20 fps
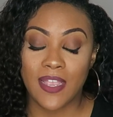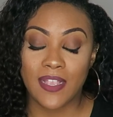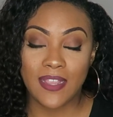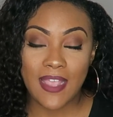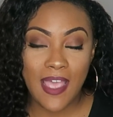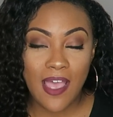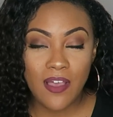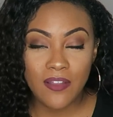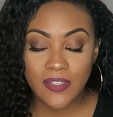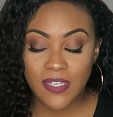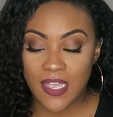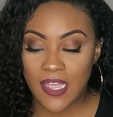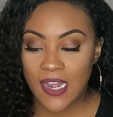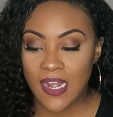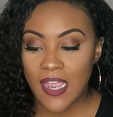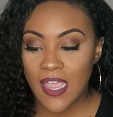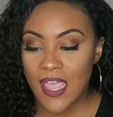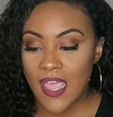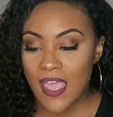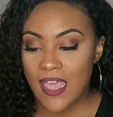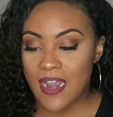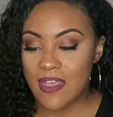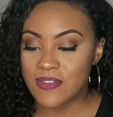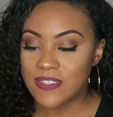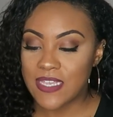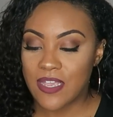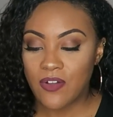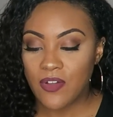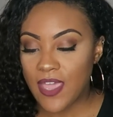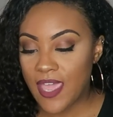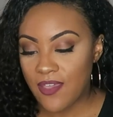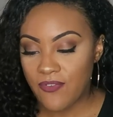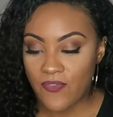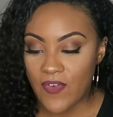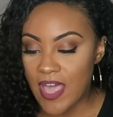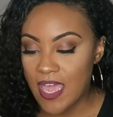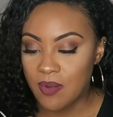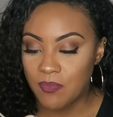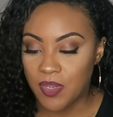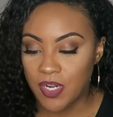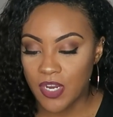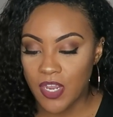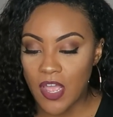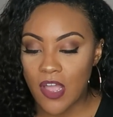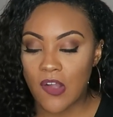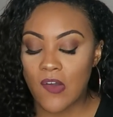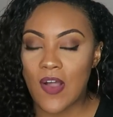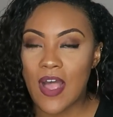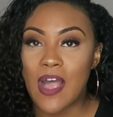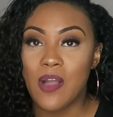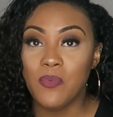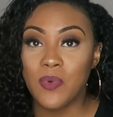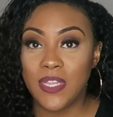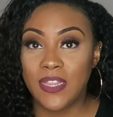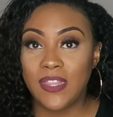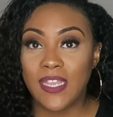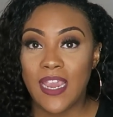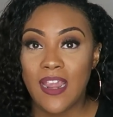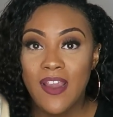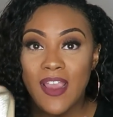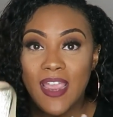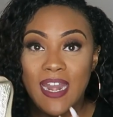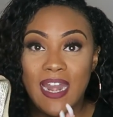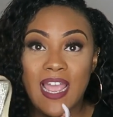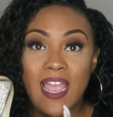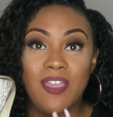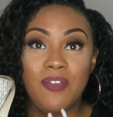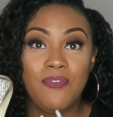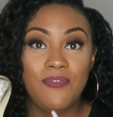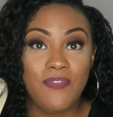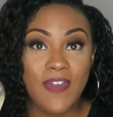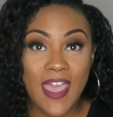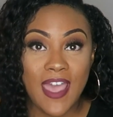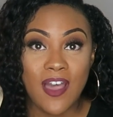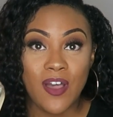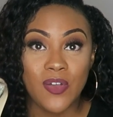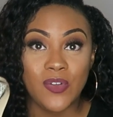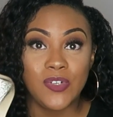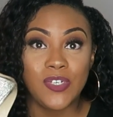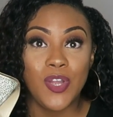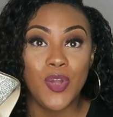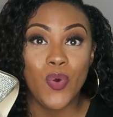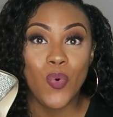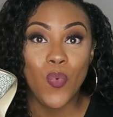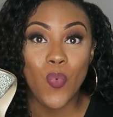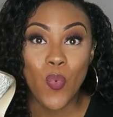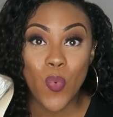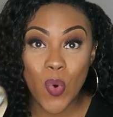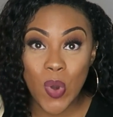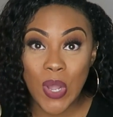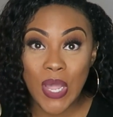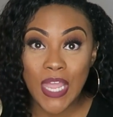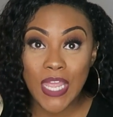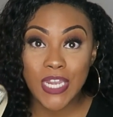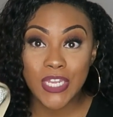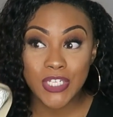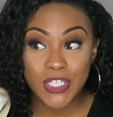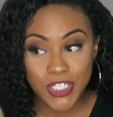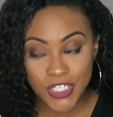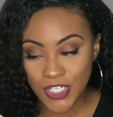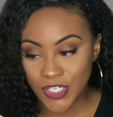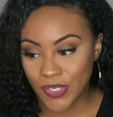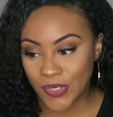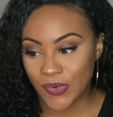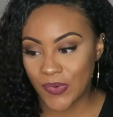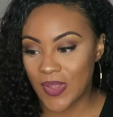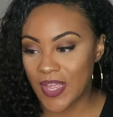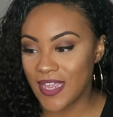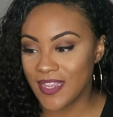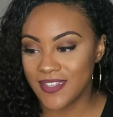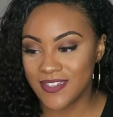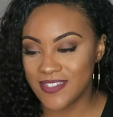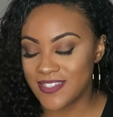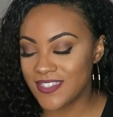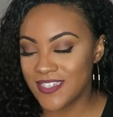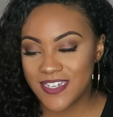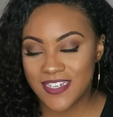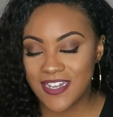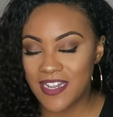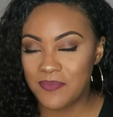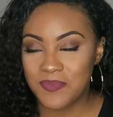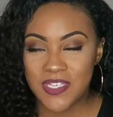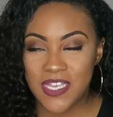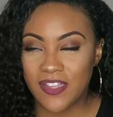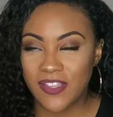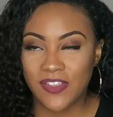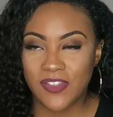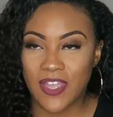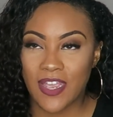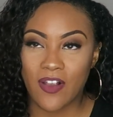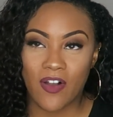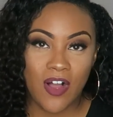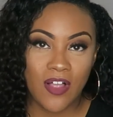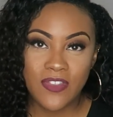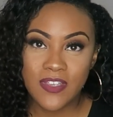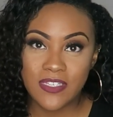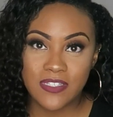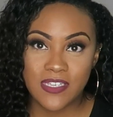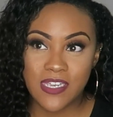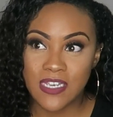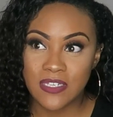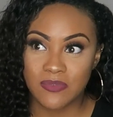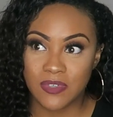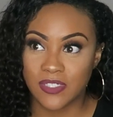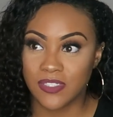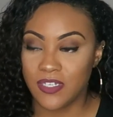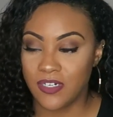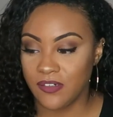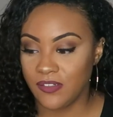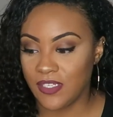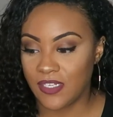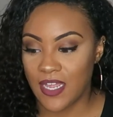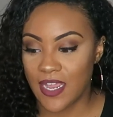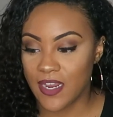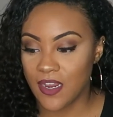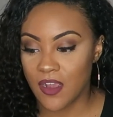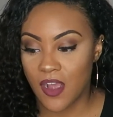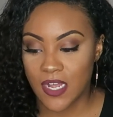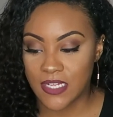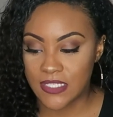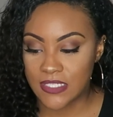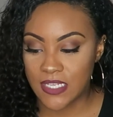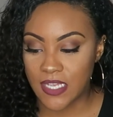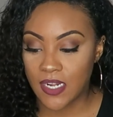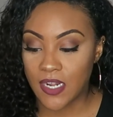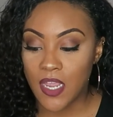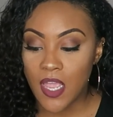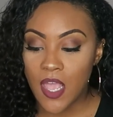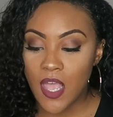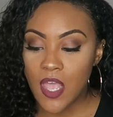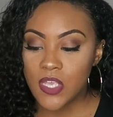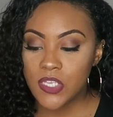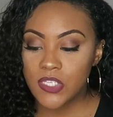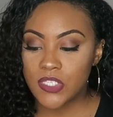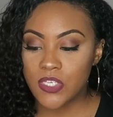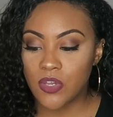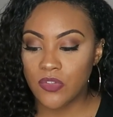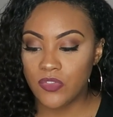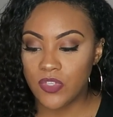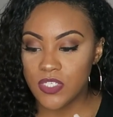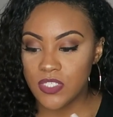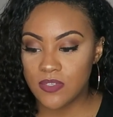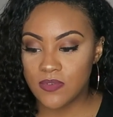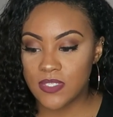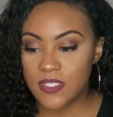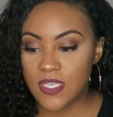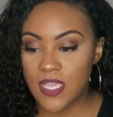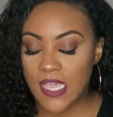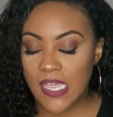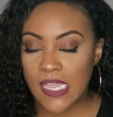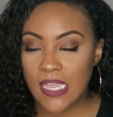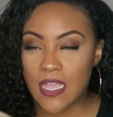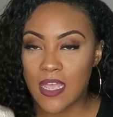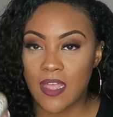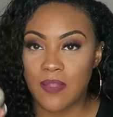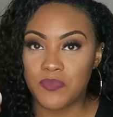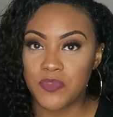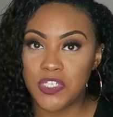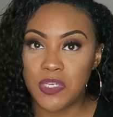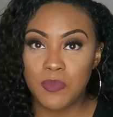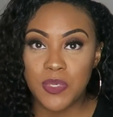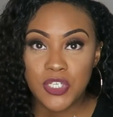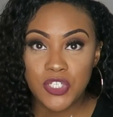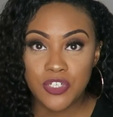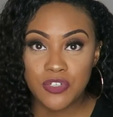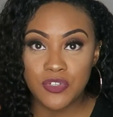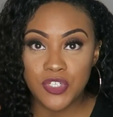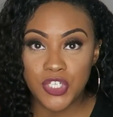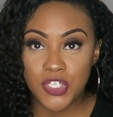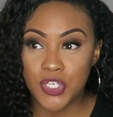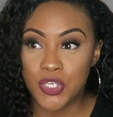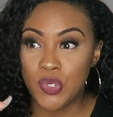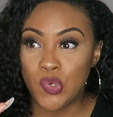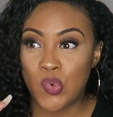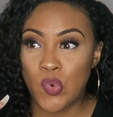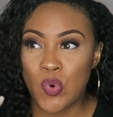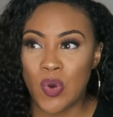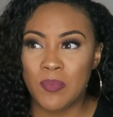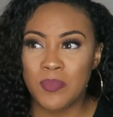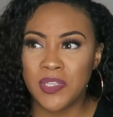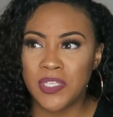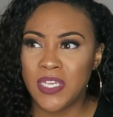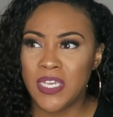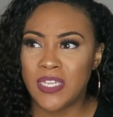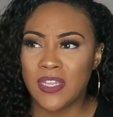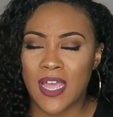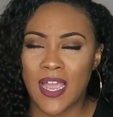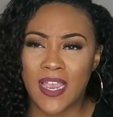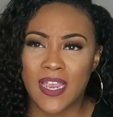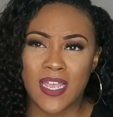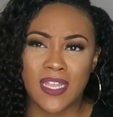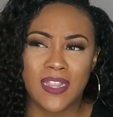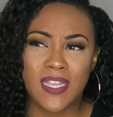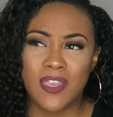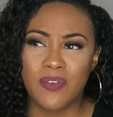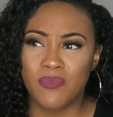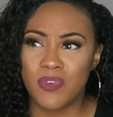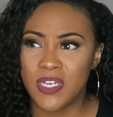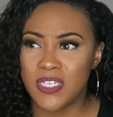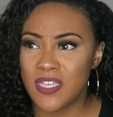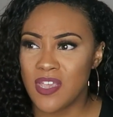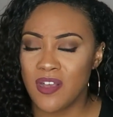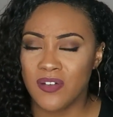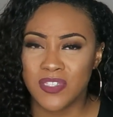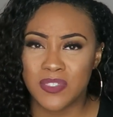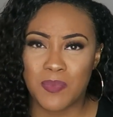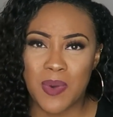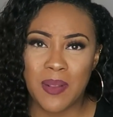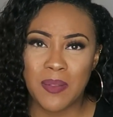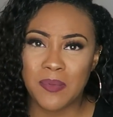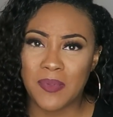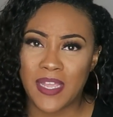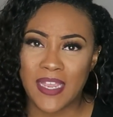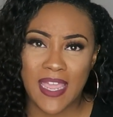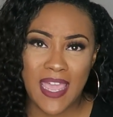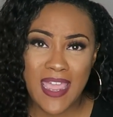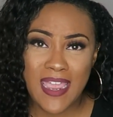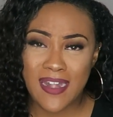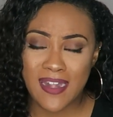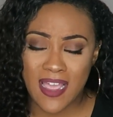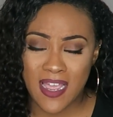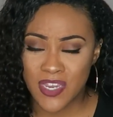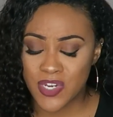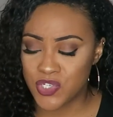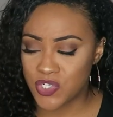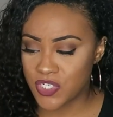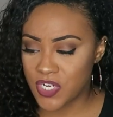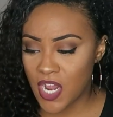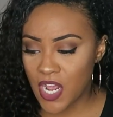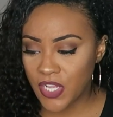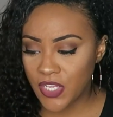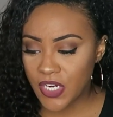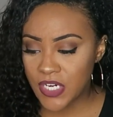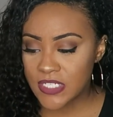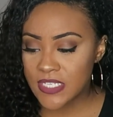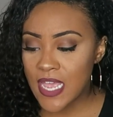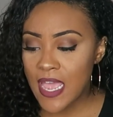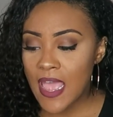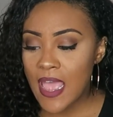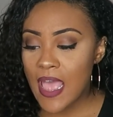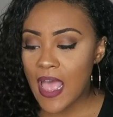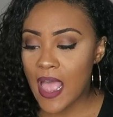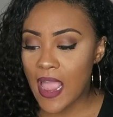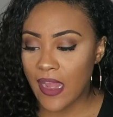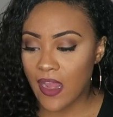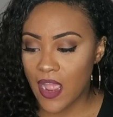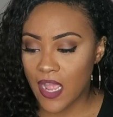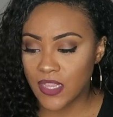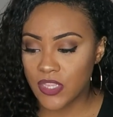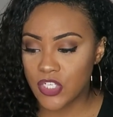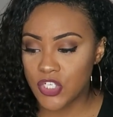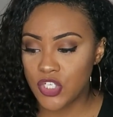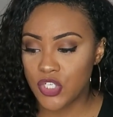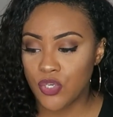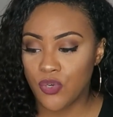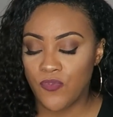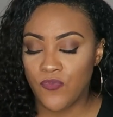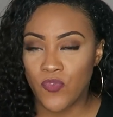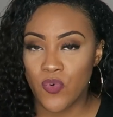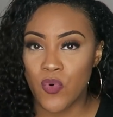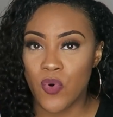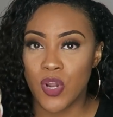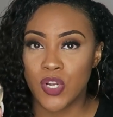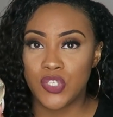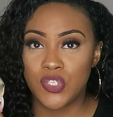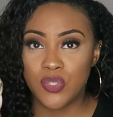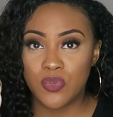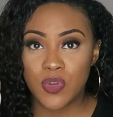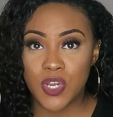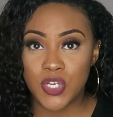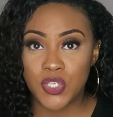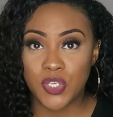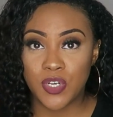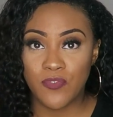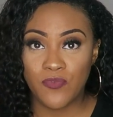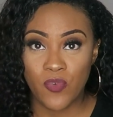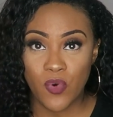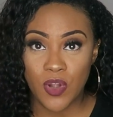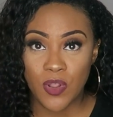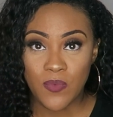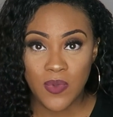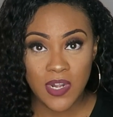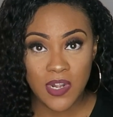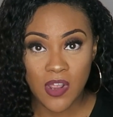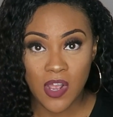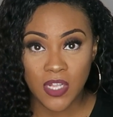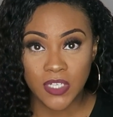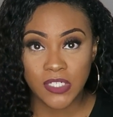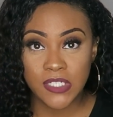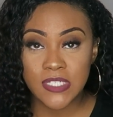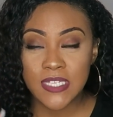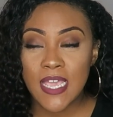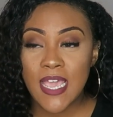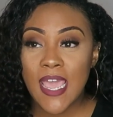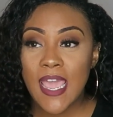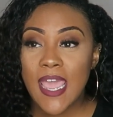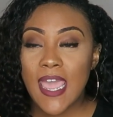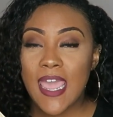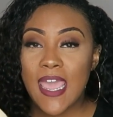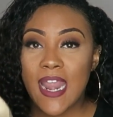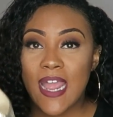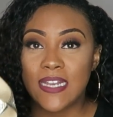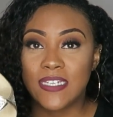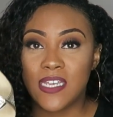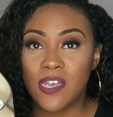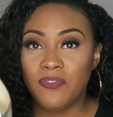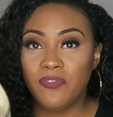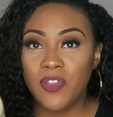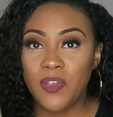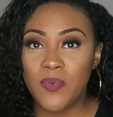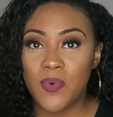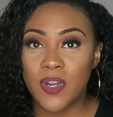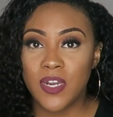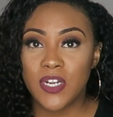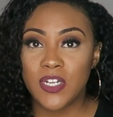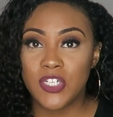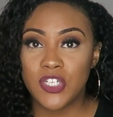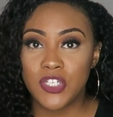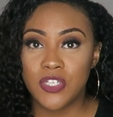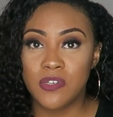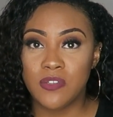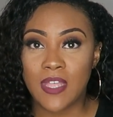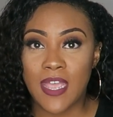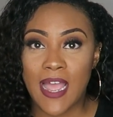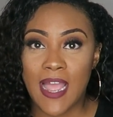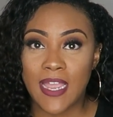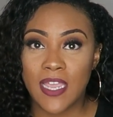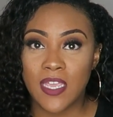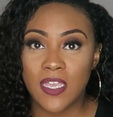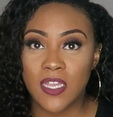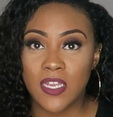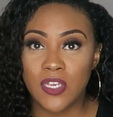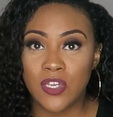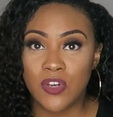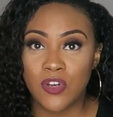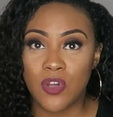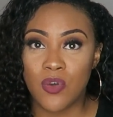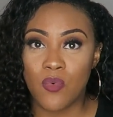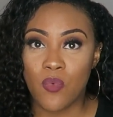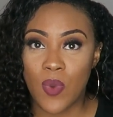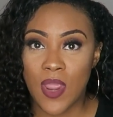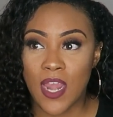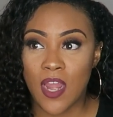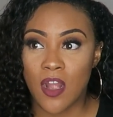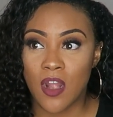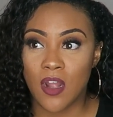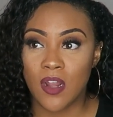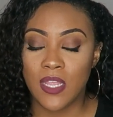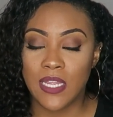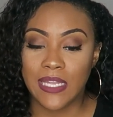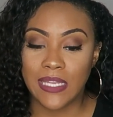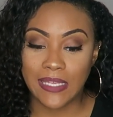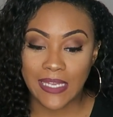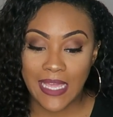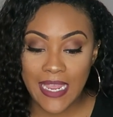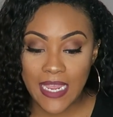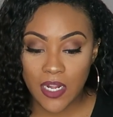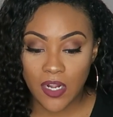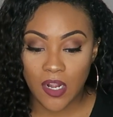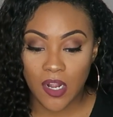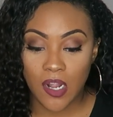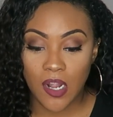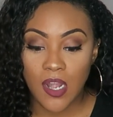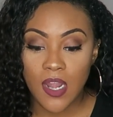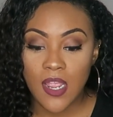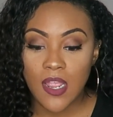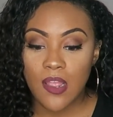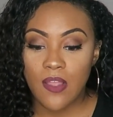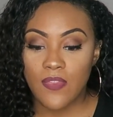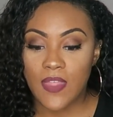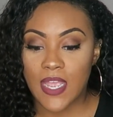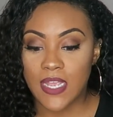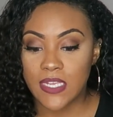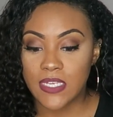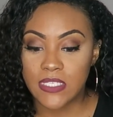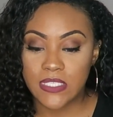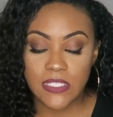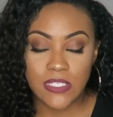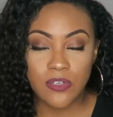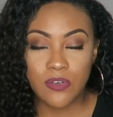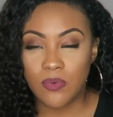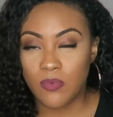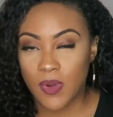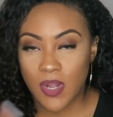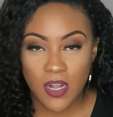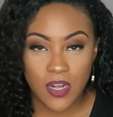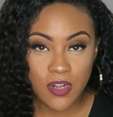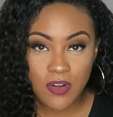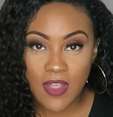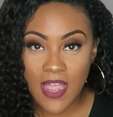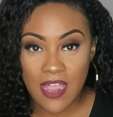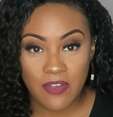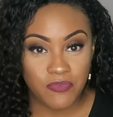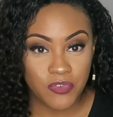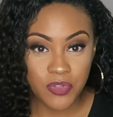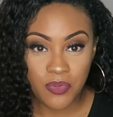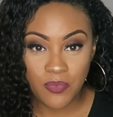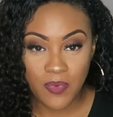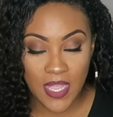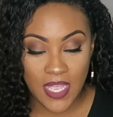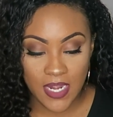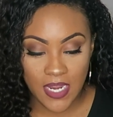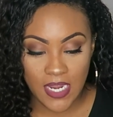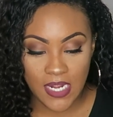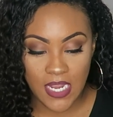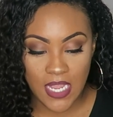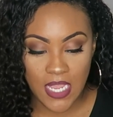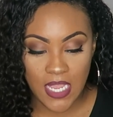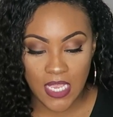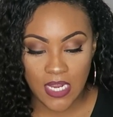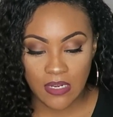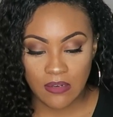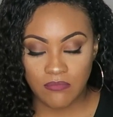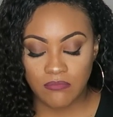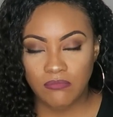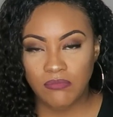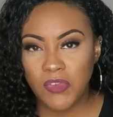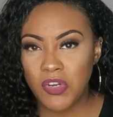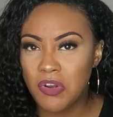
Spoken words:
like the outlet, and I was like, okay, fine, I'm gonna go. I went there and I found one shoe. I'm telling you, like, all these things were literally like godsend. So this was a Jimmy Choo shoe. Normally, like, I think retail is probably like $800–900. I got the shoe for $241, and I definitely wanted a shoe that I could wear later, that I could still wear after the wedding, and